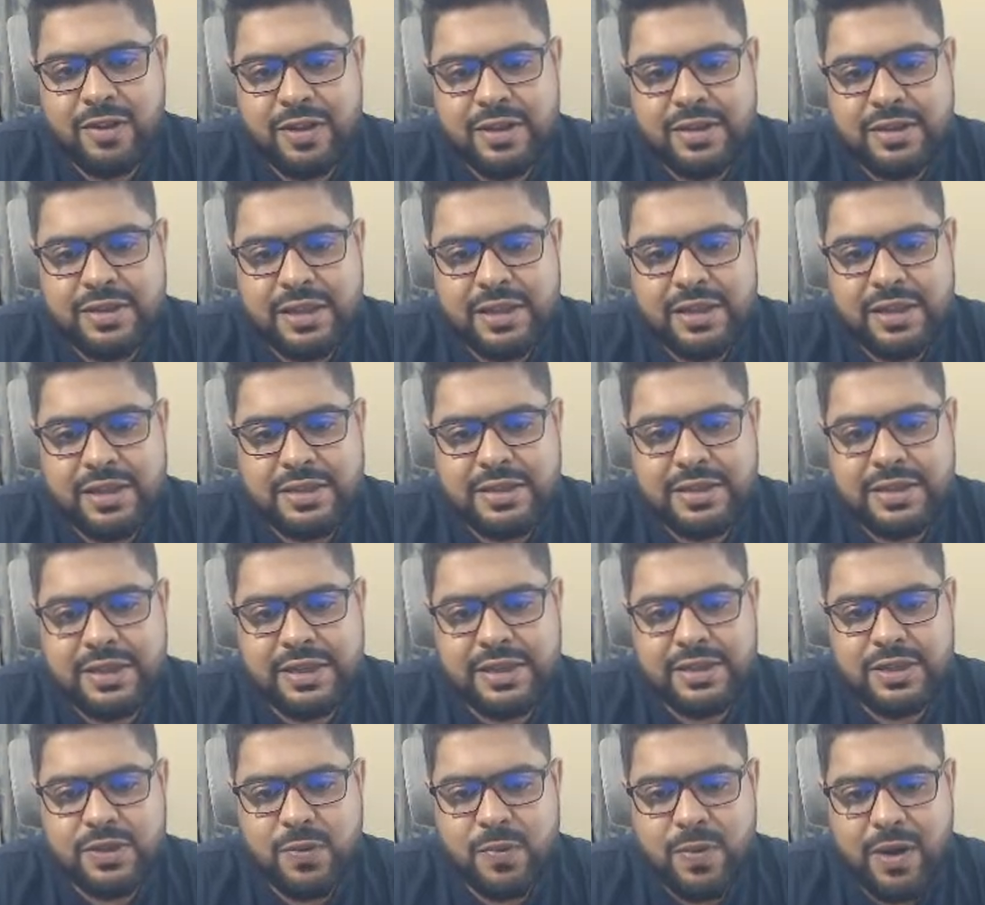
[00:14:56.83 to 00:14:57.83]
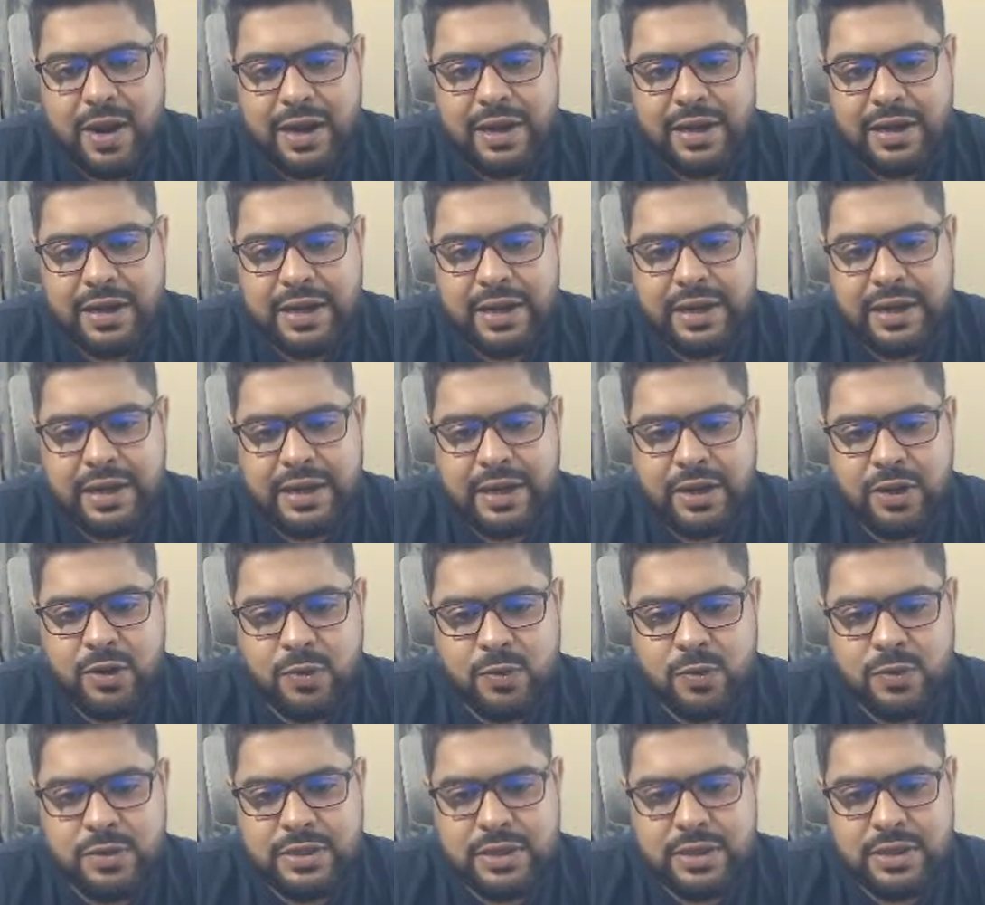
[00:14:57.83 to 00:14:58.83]
So this is quantity
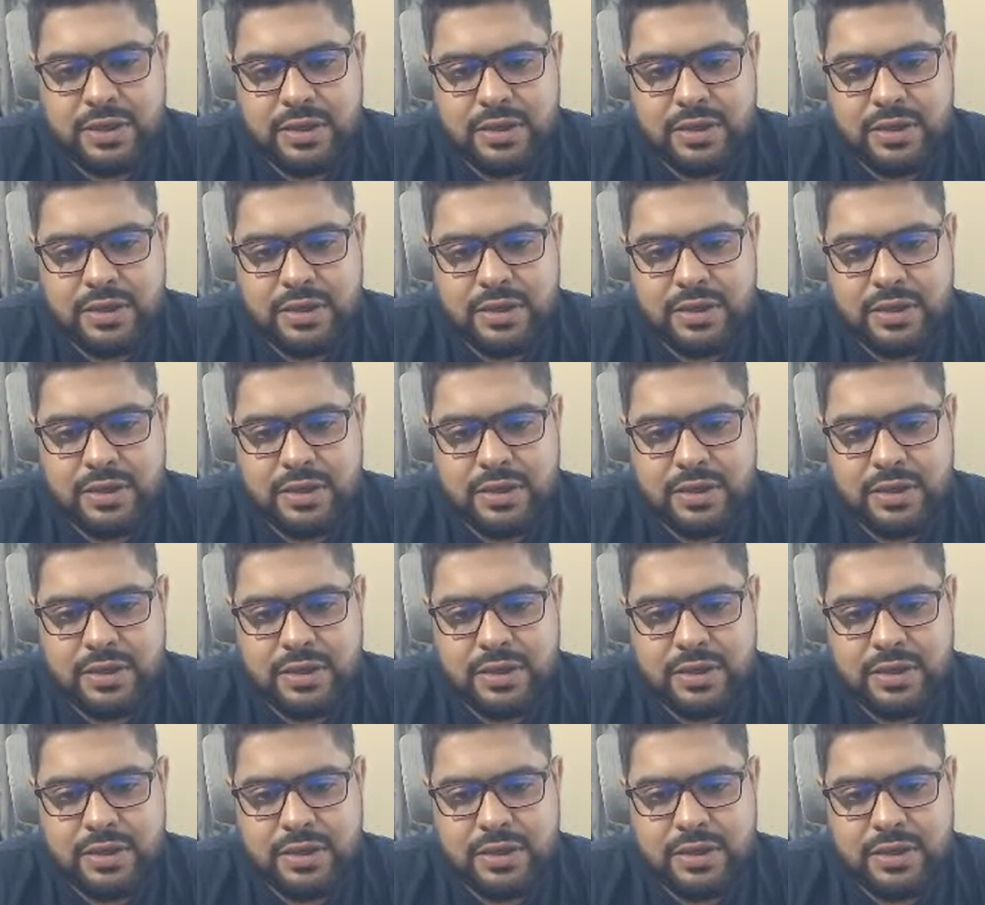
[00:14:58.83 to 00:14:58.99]
2, sir.